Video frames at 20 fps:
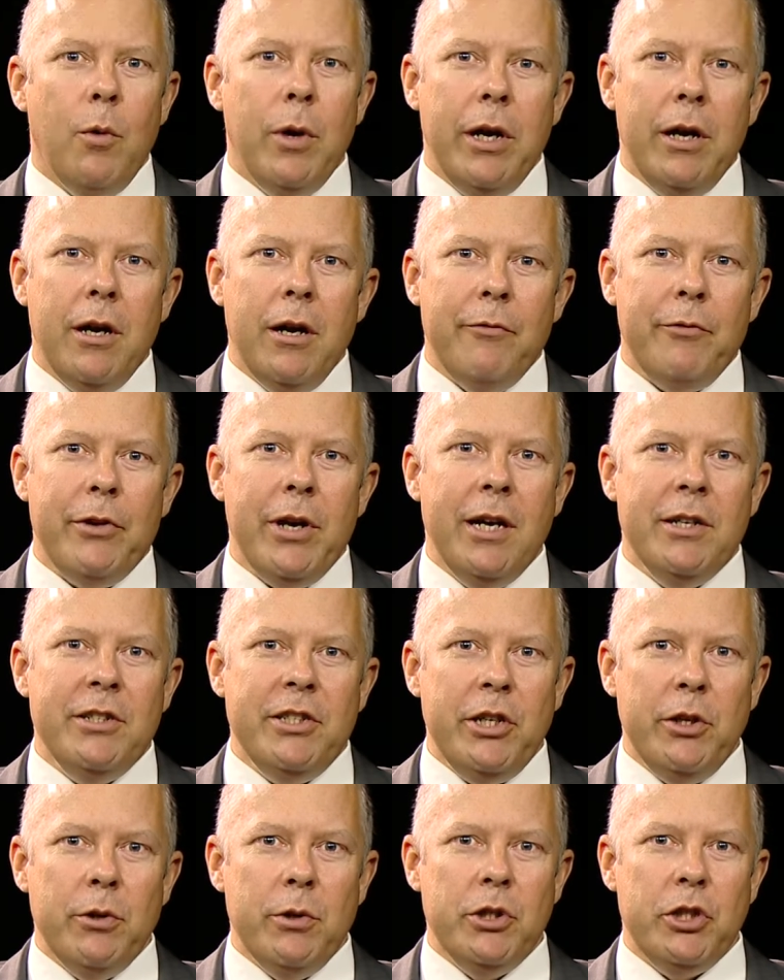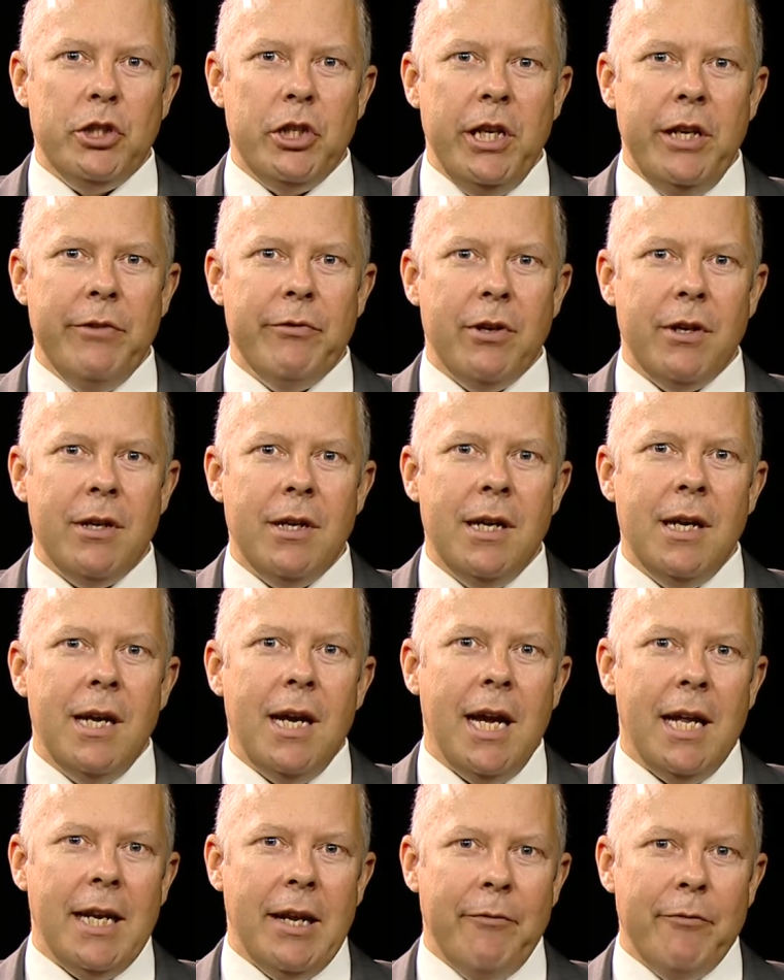We're here at the ITU in Geneva,
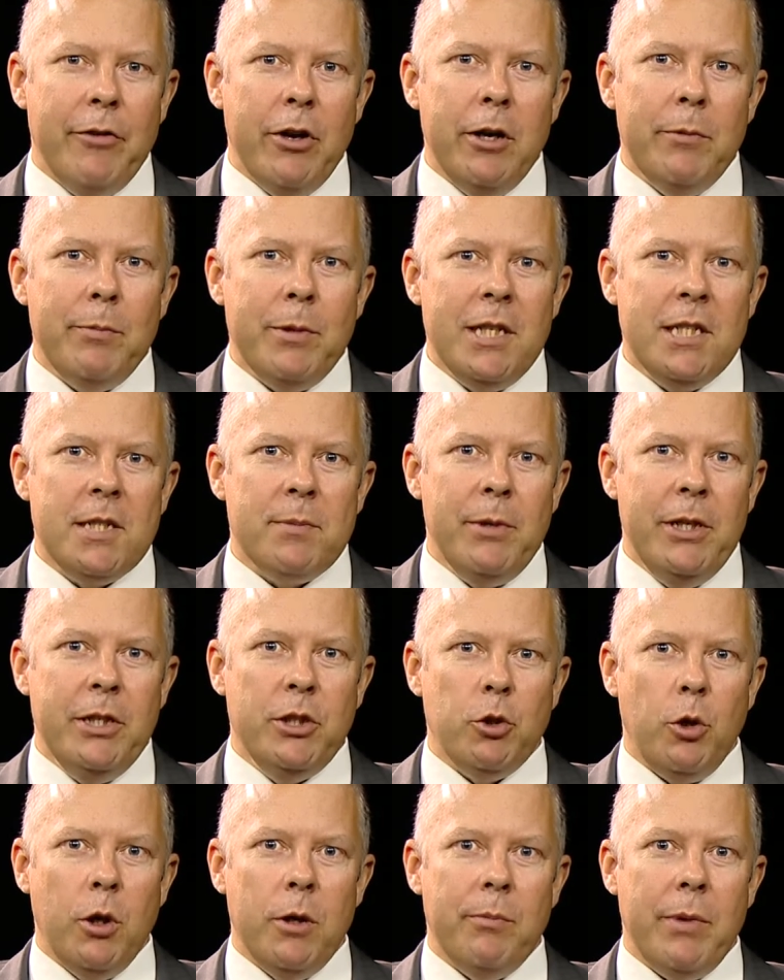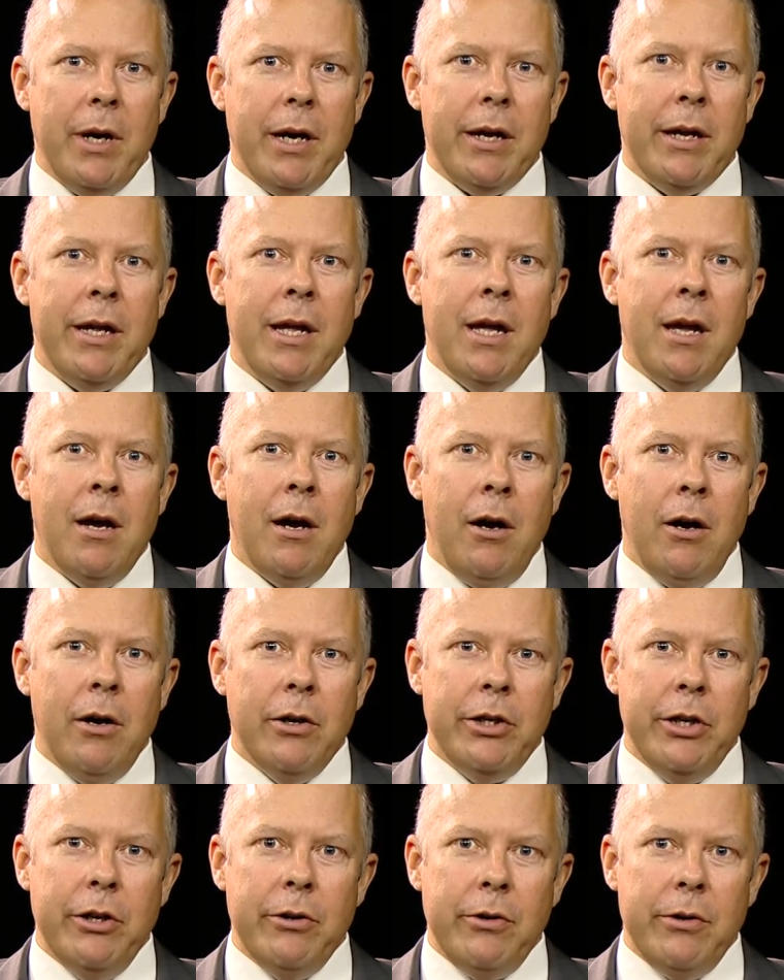and I'm very pleased to be joined by
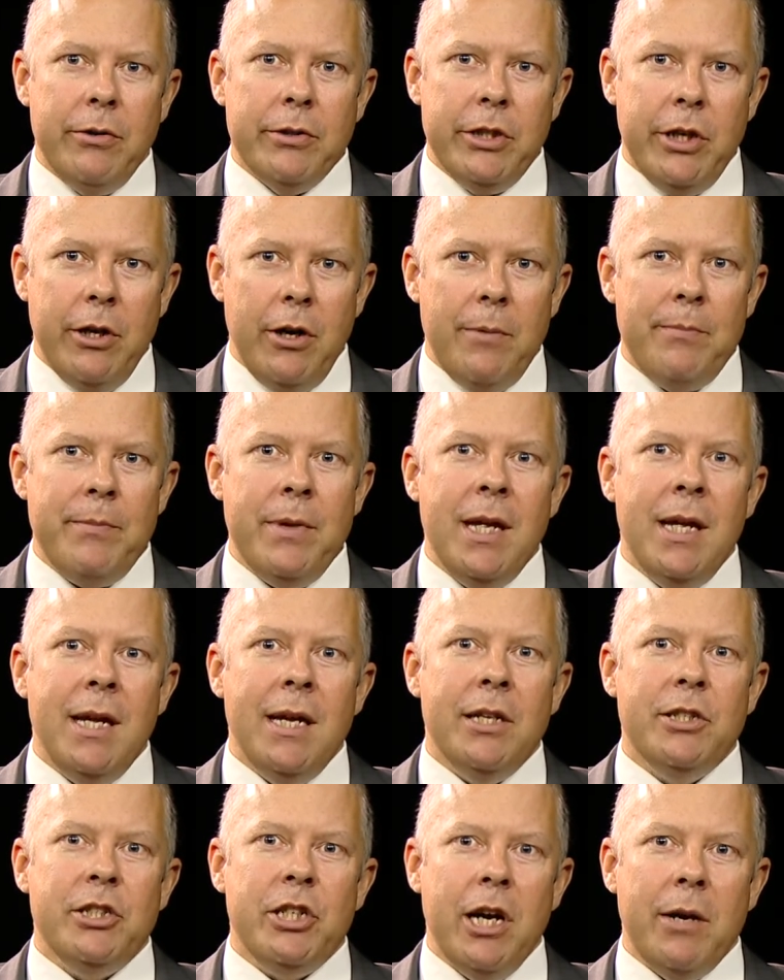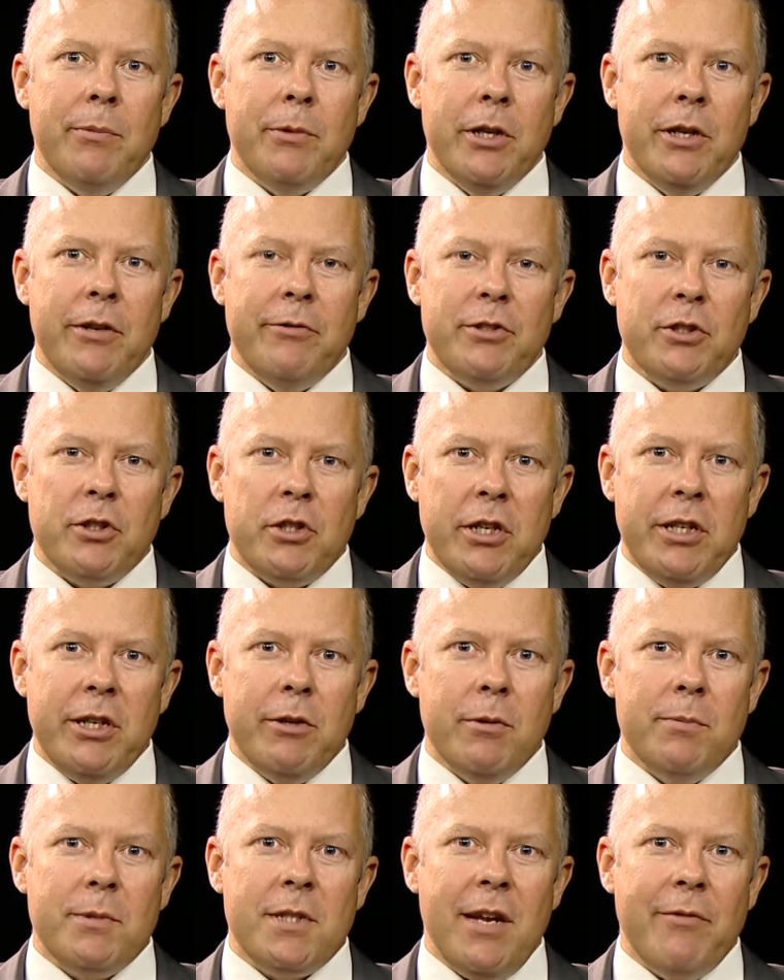youm, Chairman of Study
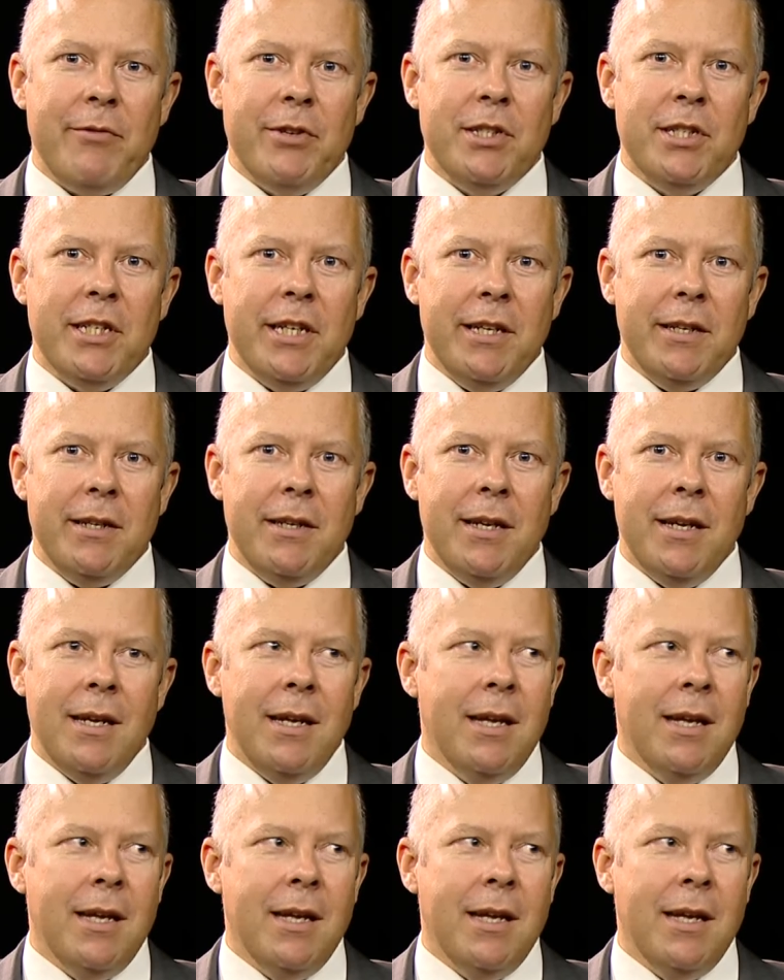Group 17.